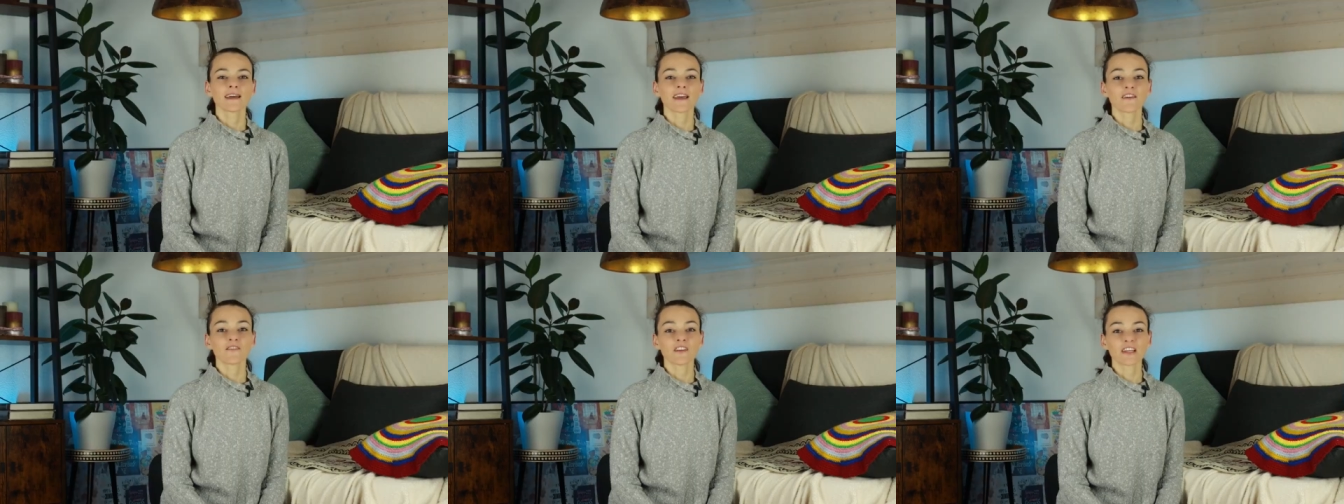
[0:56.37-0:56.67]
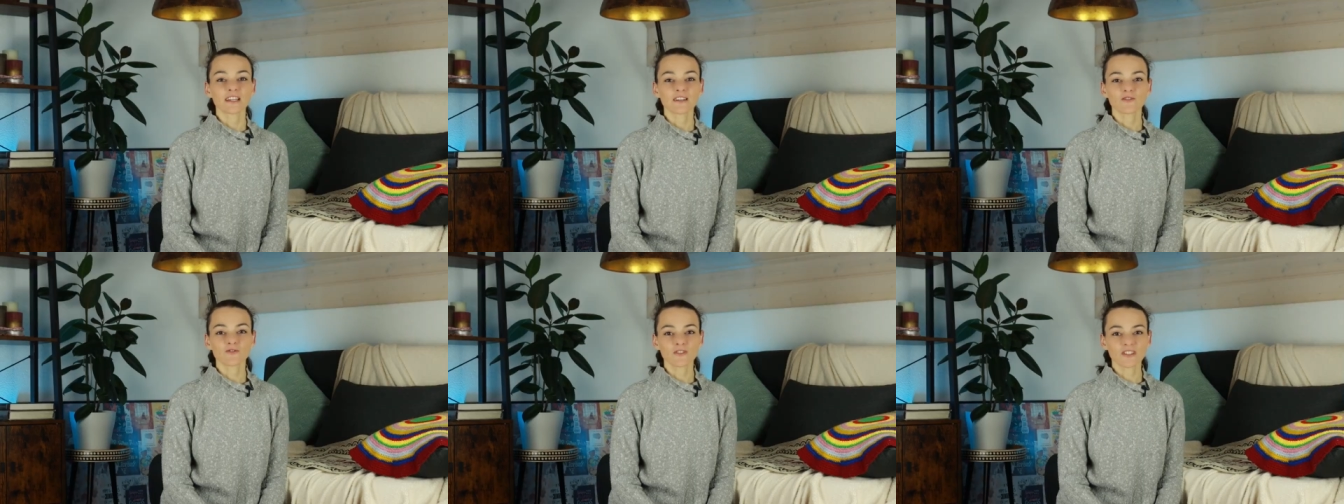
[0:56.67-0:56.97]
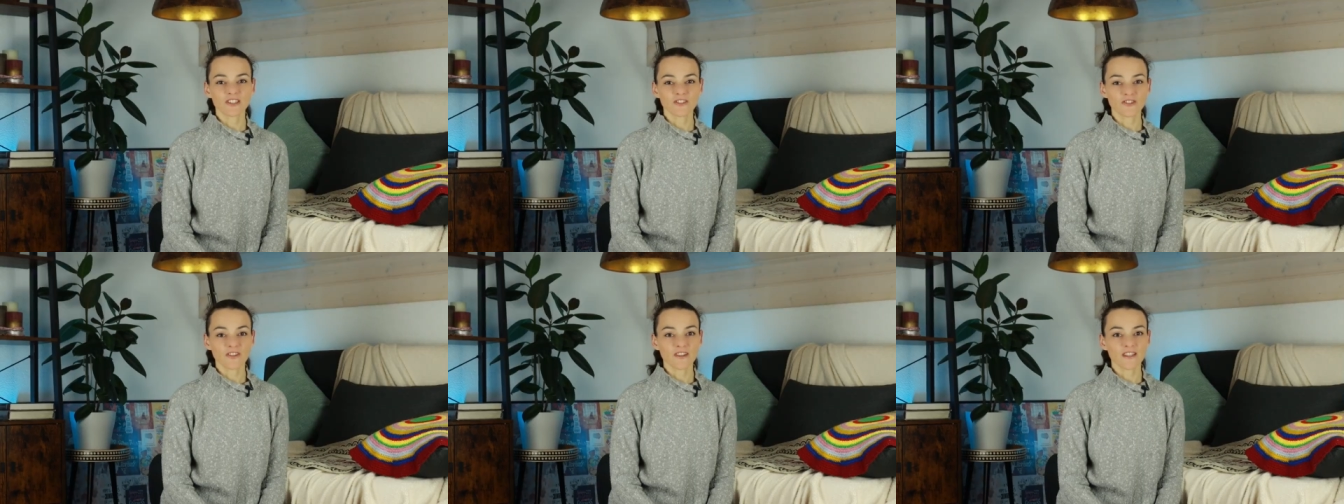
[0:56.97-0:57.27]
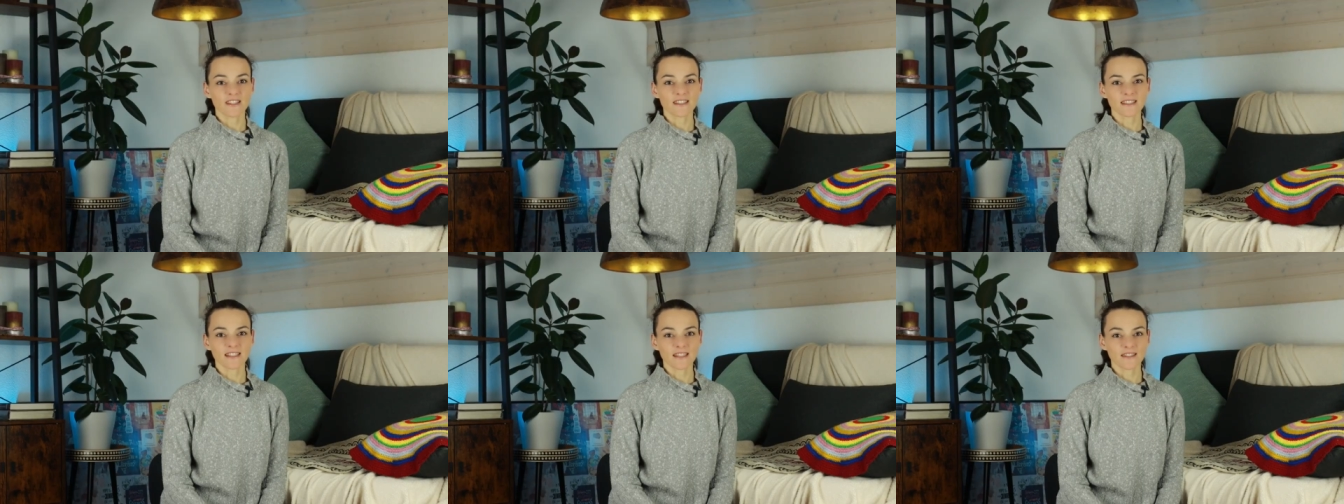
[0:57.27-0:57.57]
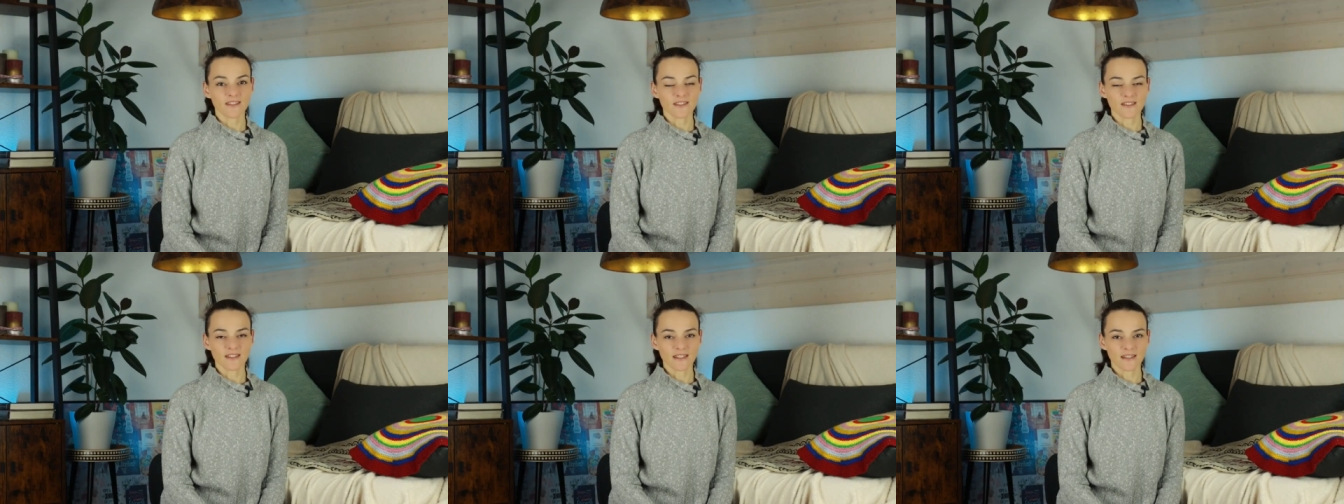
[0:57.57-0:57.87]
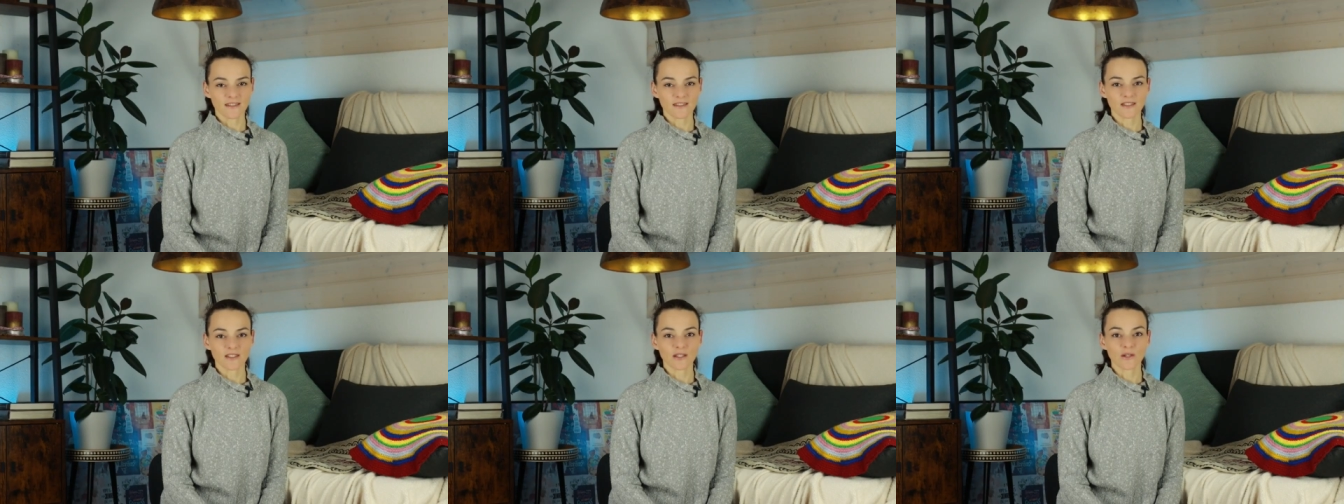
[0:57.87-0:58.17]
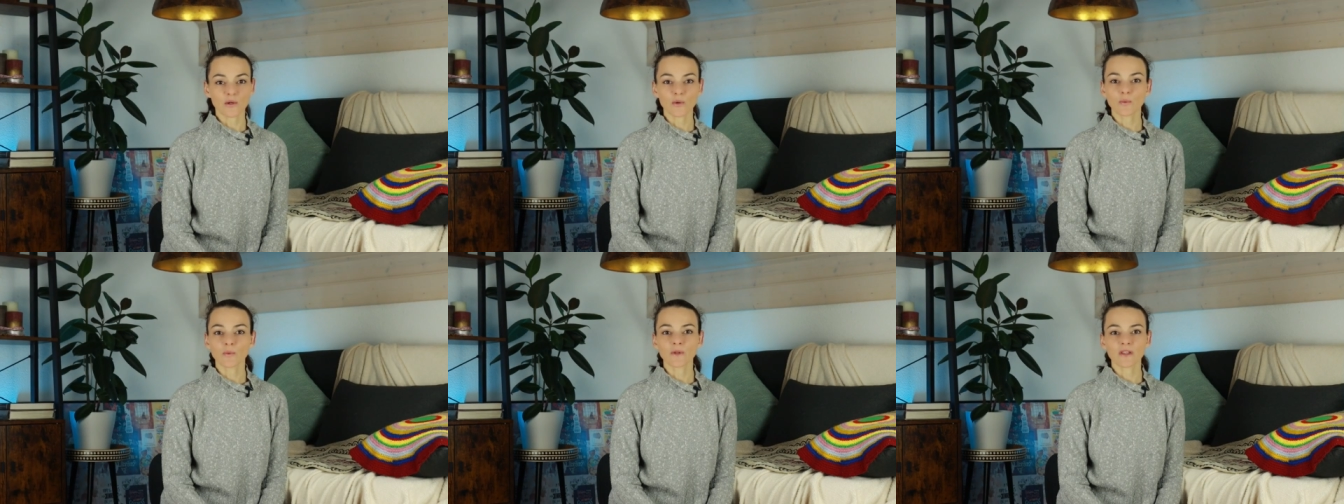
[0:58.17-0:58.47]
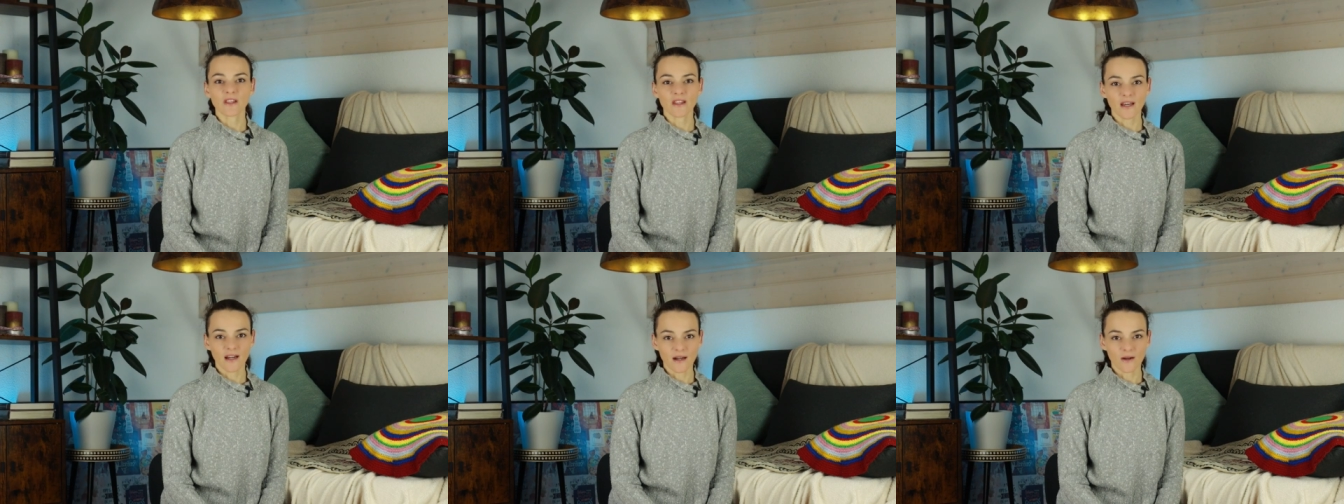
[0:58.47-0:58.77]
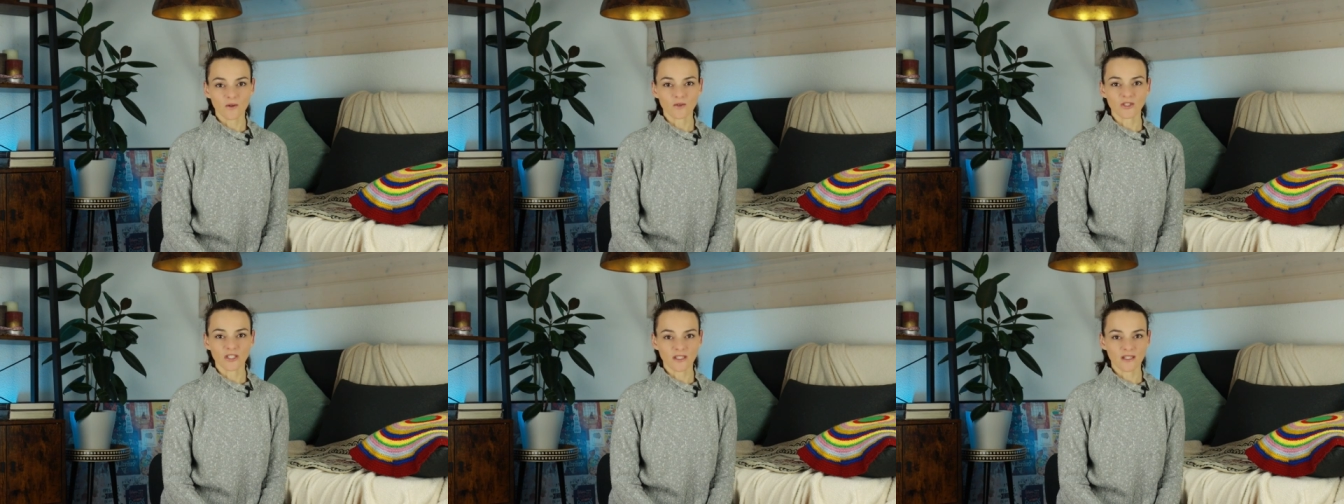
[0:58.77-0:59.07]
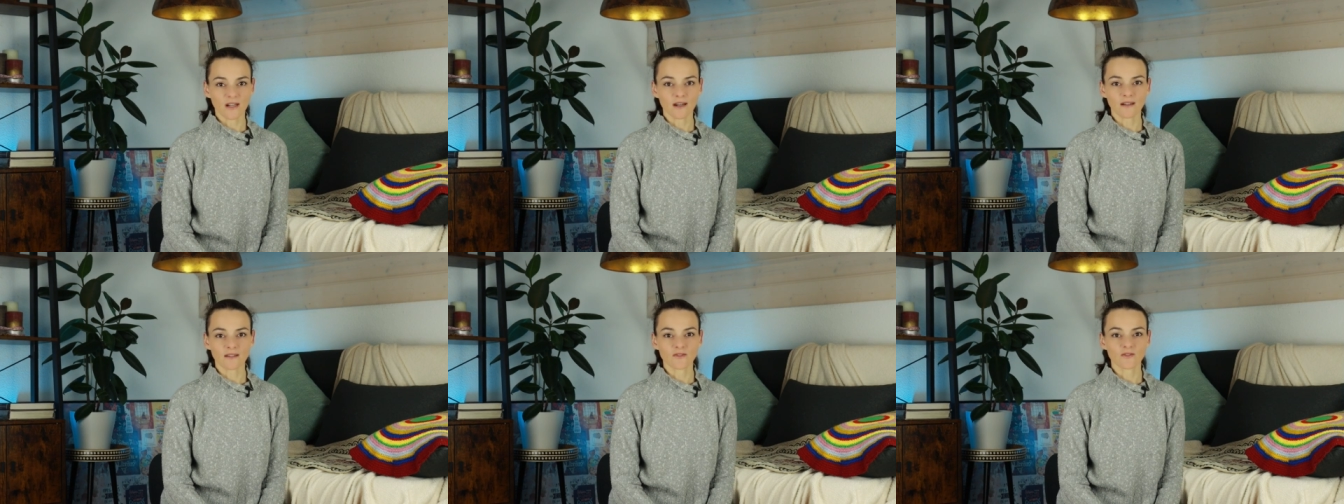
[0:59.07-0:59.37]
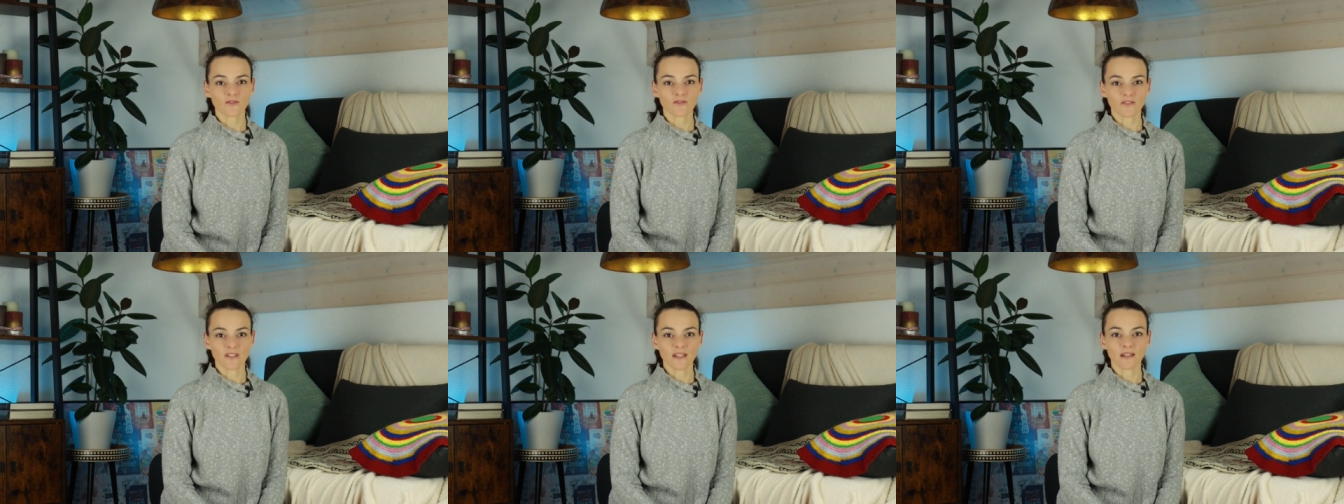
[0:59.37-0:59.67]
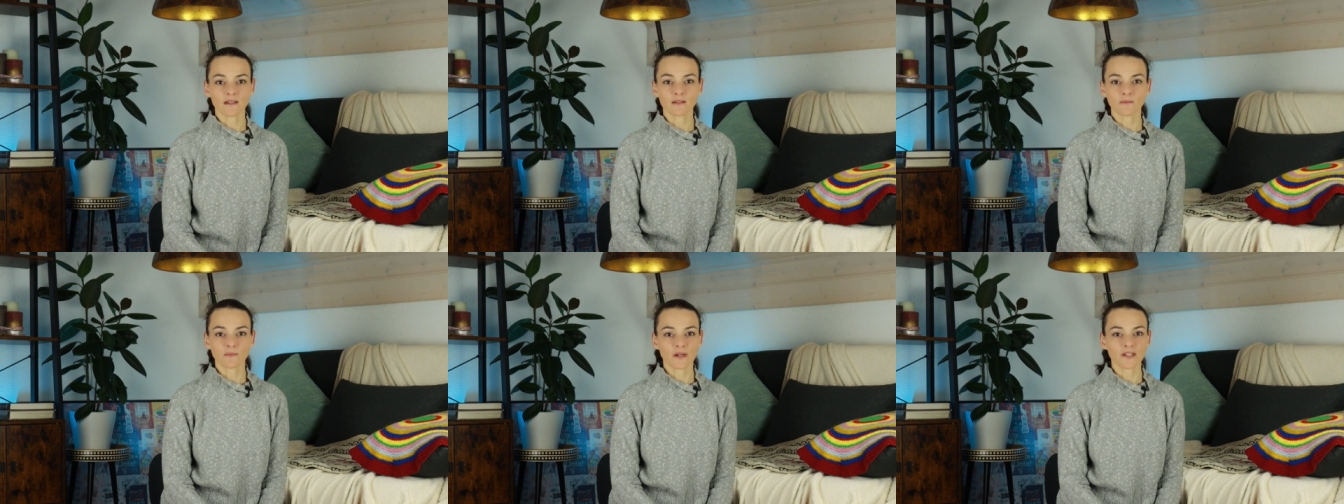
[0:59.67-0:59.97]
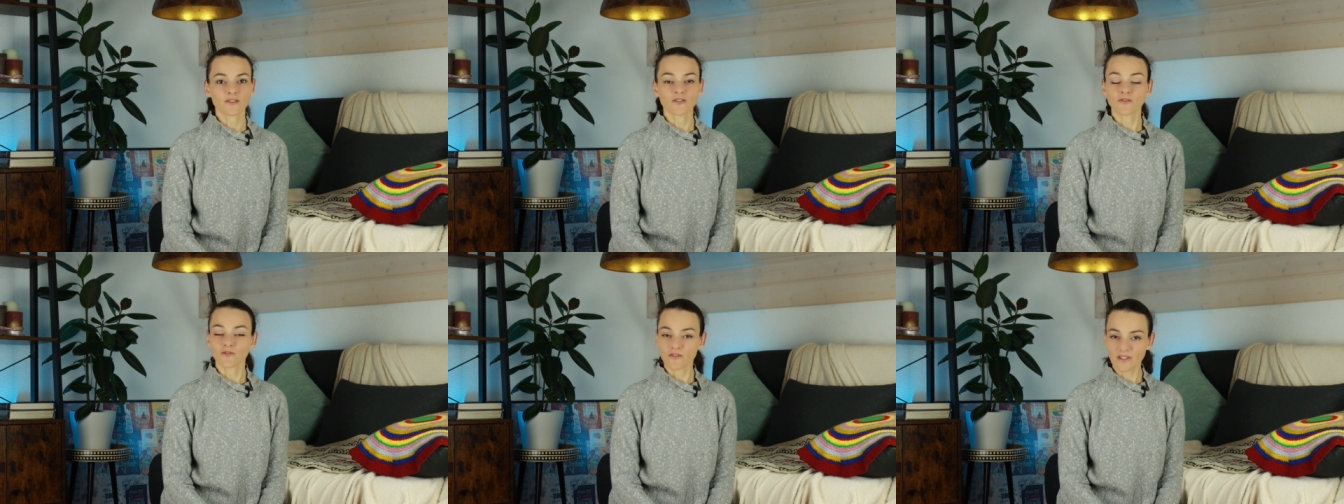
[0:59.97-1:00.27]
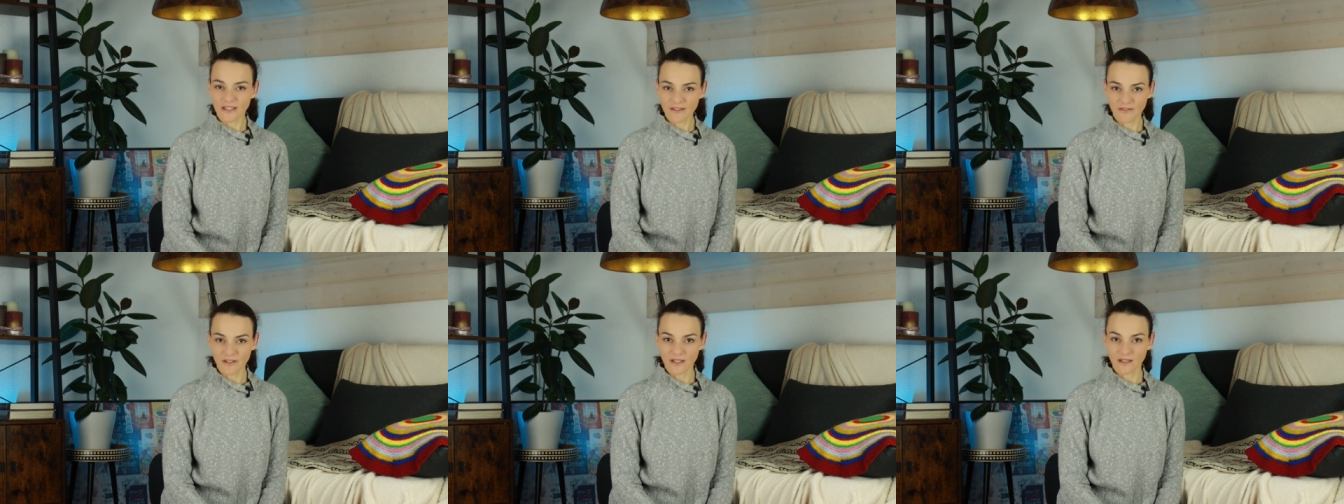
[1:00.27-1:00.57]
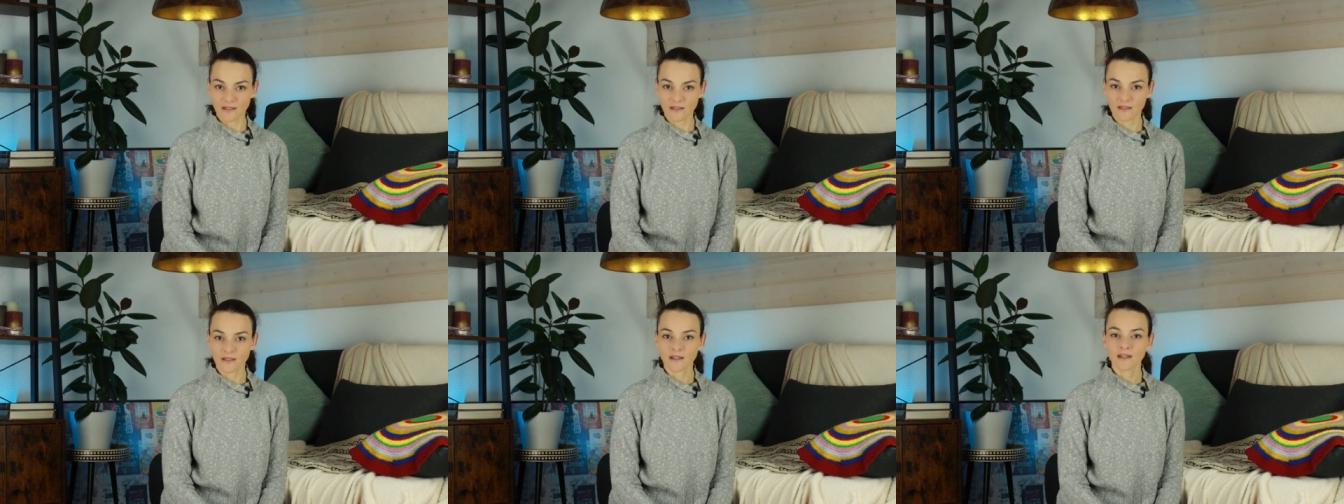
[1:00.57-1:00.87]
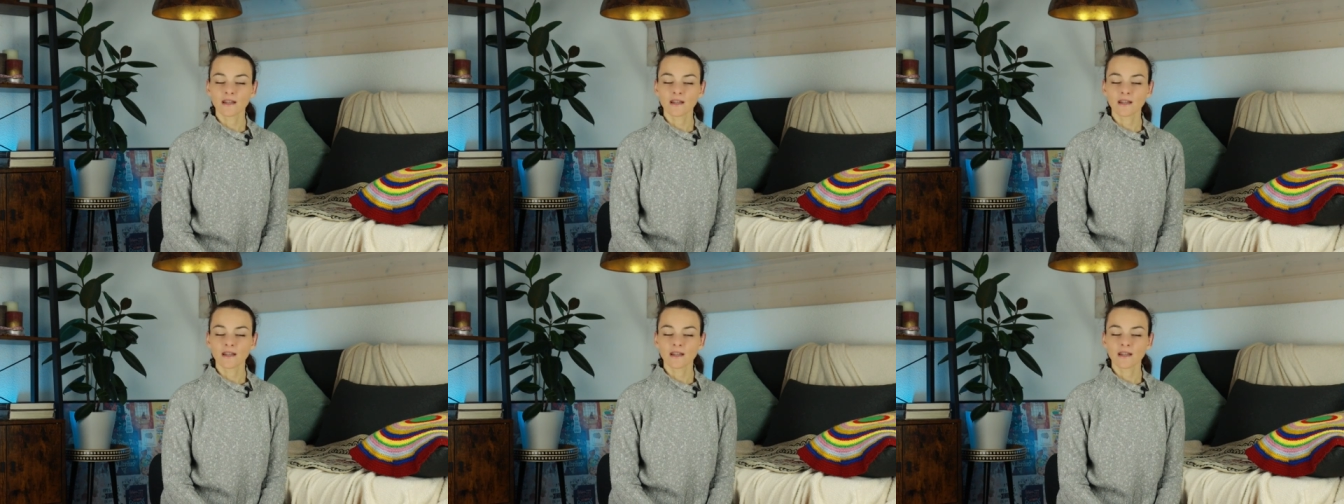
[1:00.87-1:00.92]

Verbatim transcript: Having reached the city center without encountering much traffic,